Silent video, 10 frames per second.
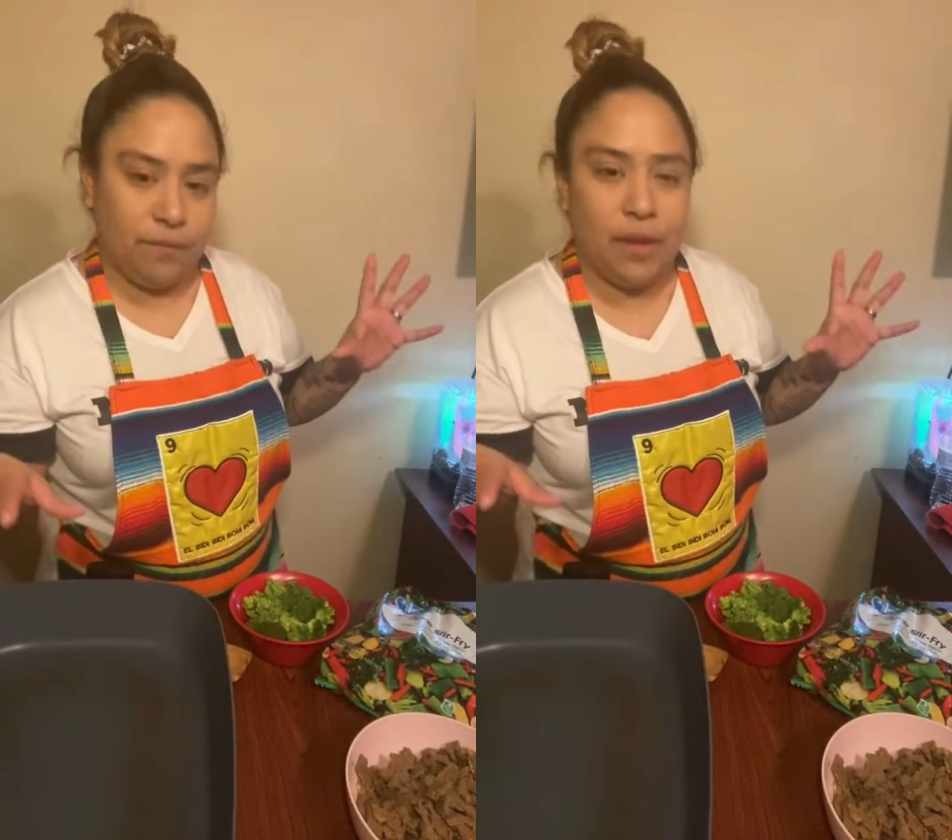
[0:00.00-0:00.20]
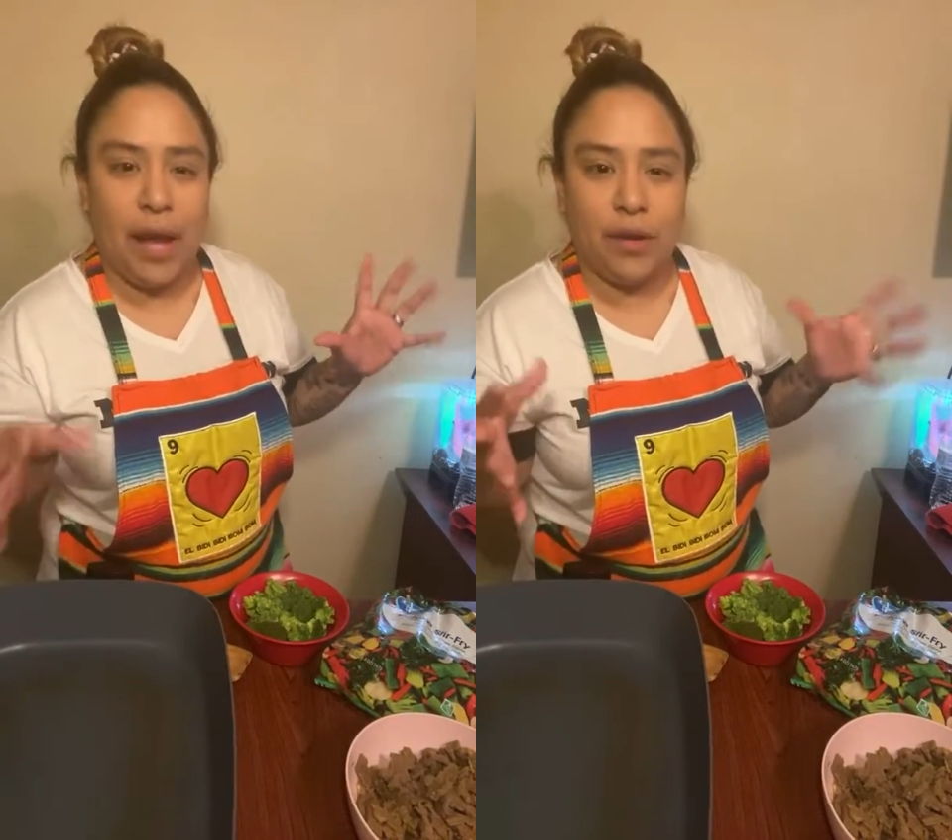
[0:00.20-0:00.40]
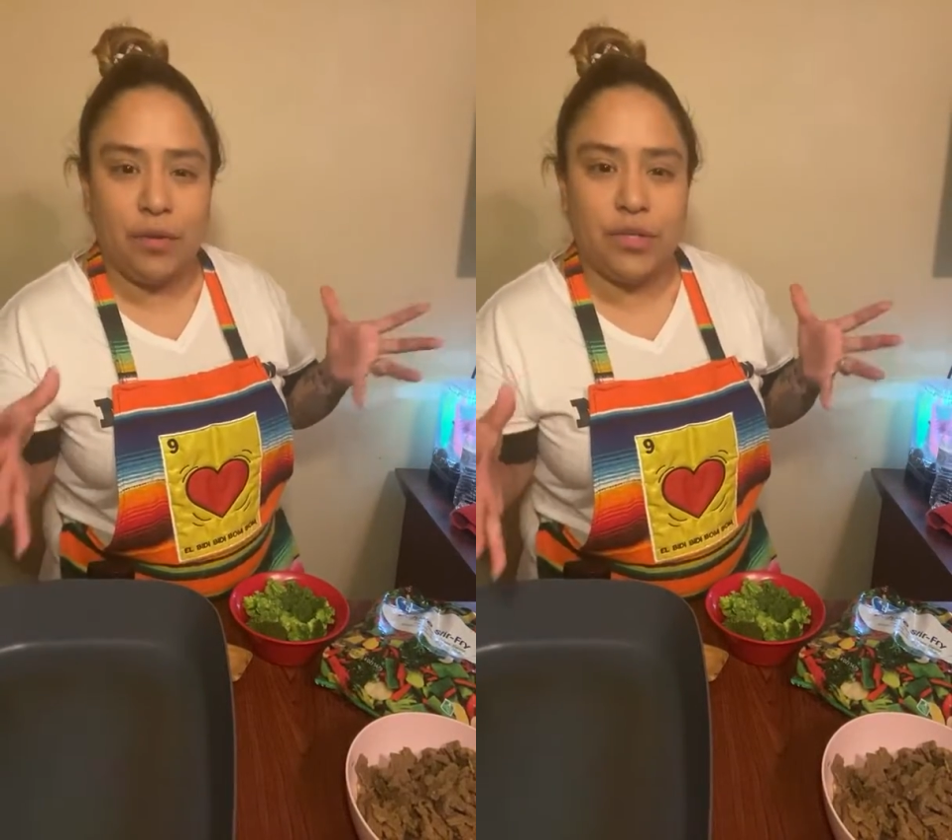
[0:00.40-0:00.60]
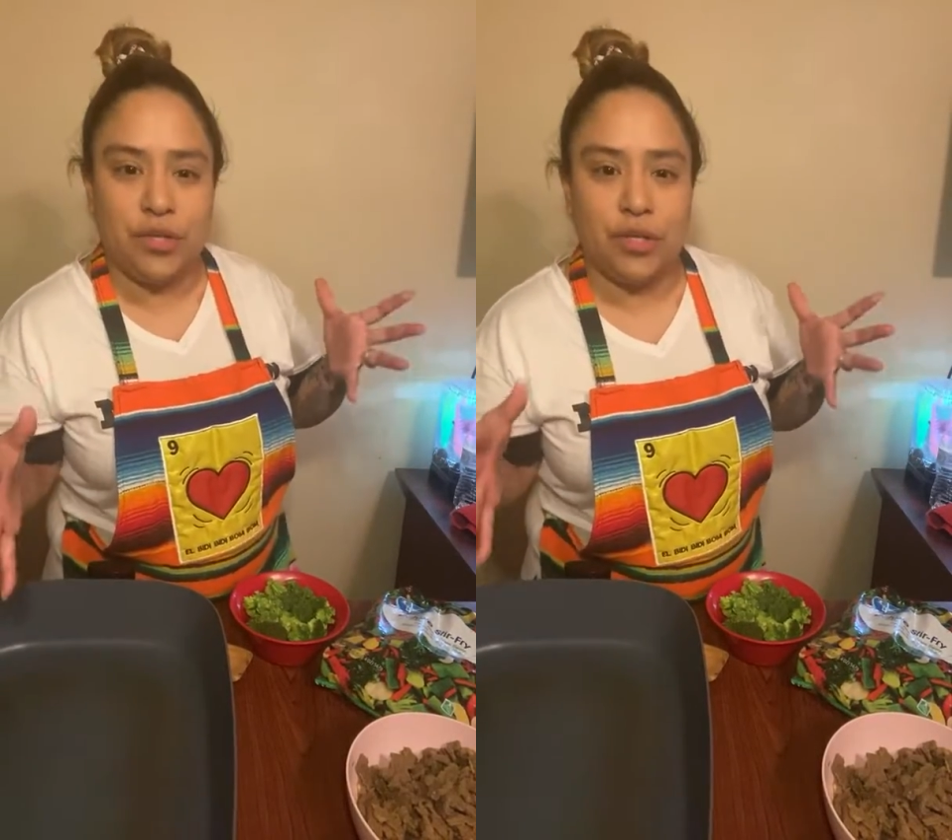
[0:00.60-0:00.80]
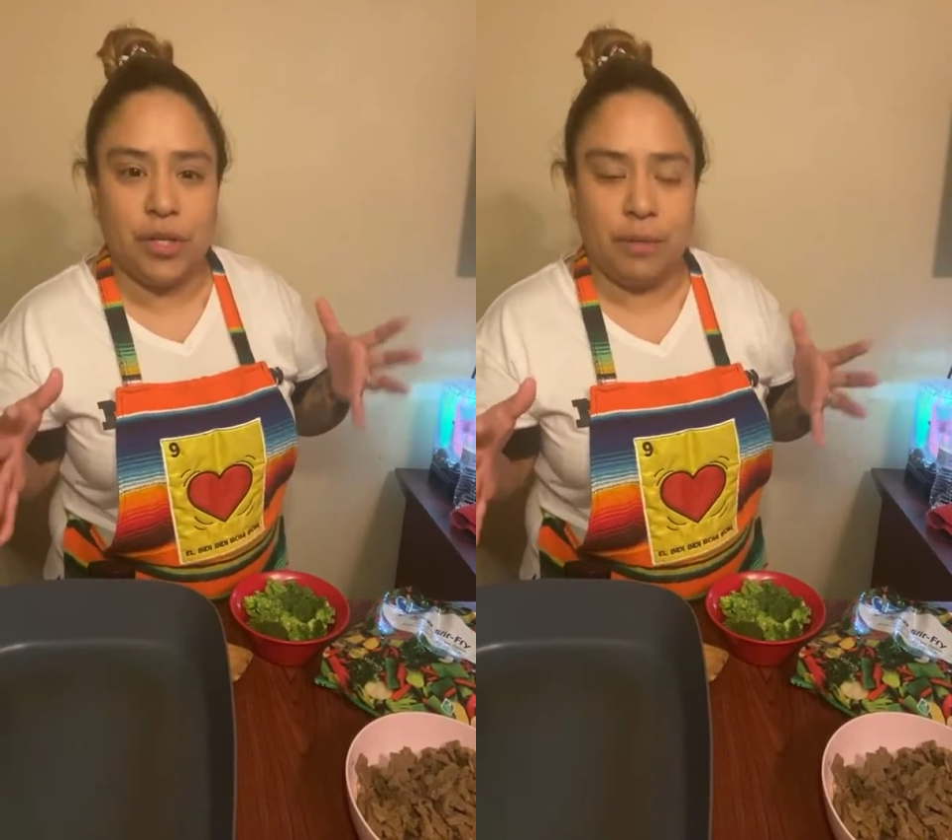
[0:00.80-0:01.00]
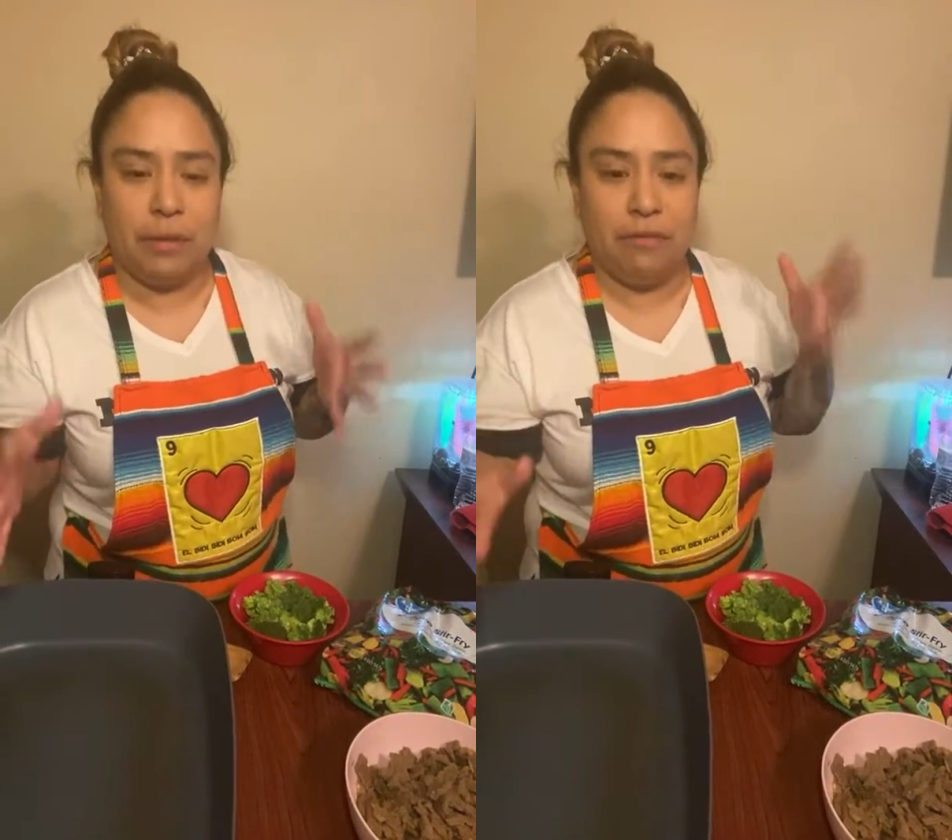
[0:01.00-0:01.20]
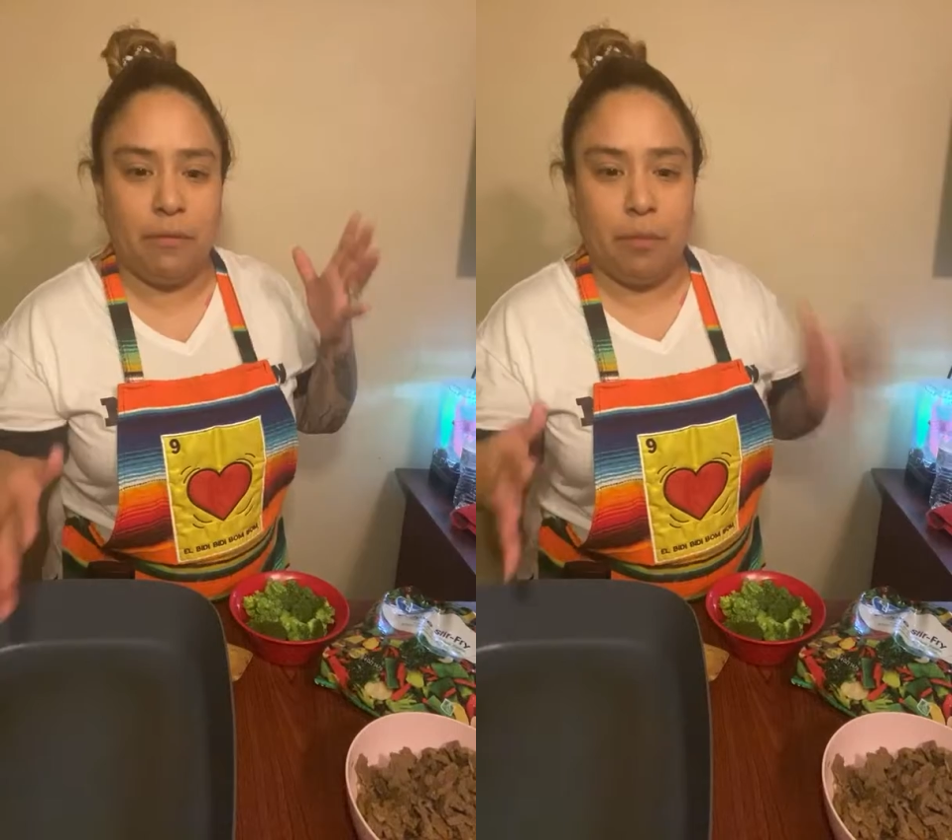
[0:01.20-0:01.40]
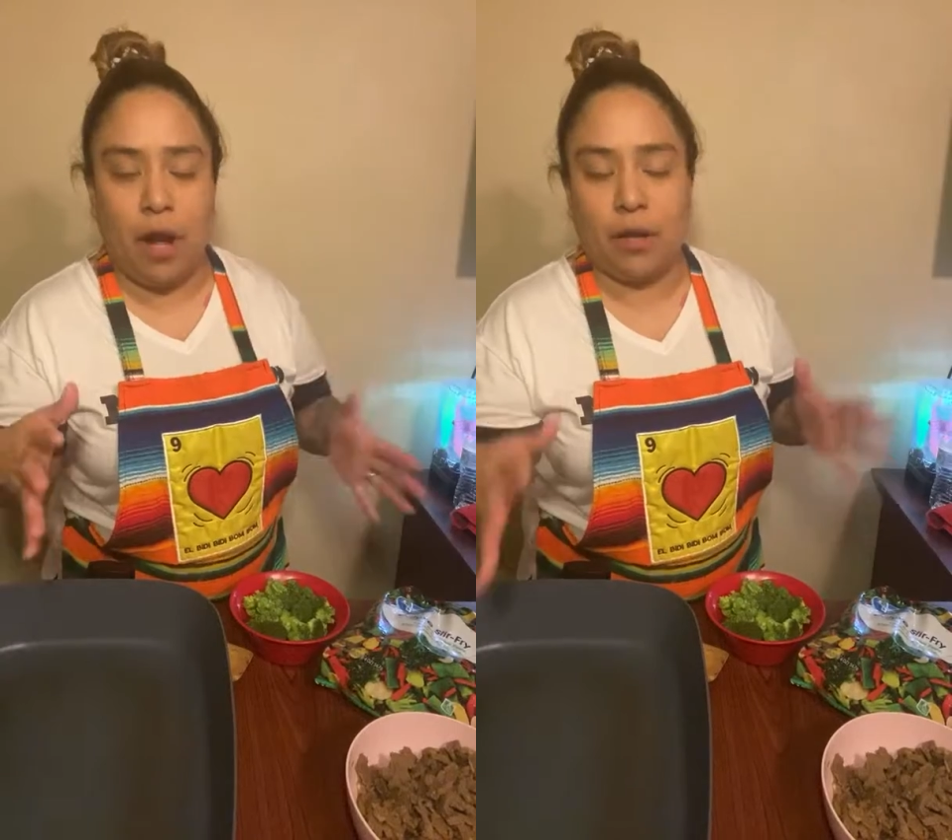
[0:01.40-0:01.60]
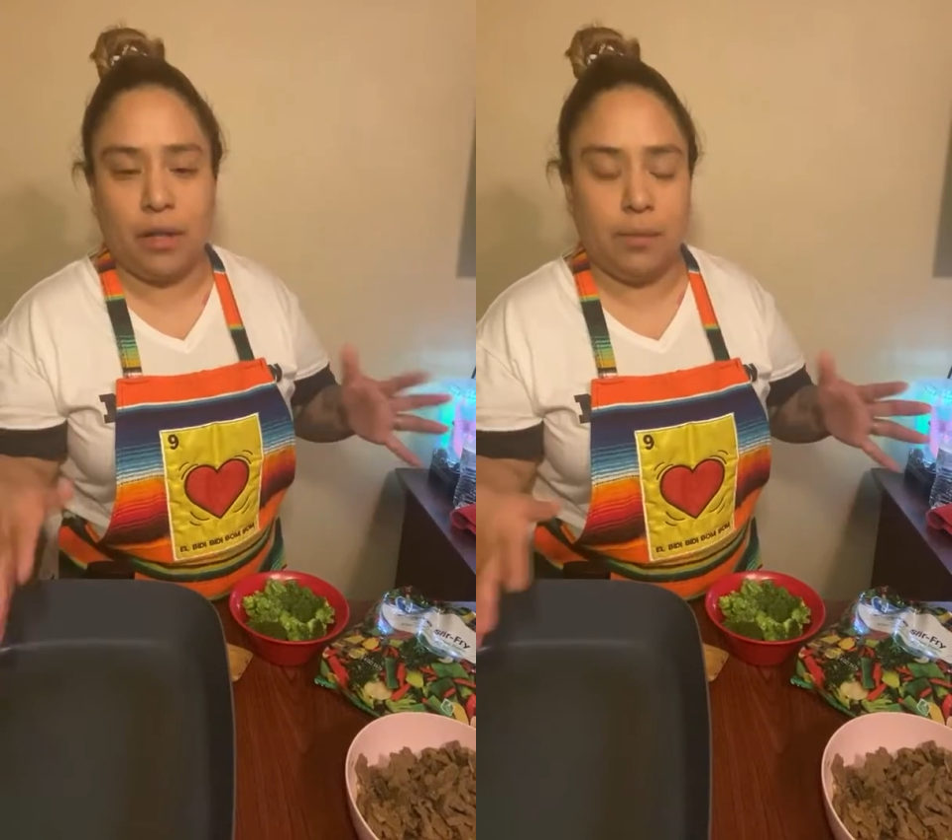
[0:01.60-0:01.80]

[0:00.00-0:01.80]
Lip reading: I know it's usually beef and broccoli,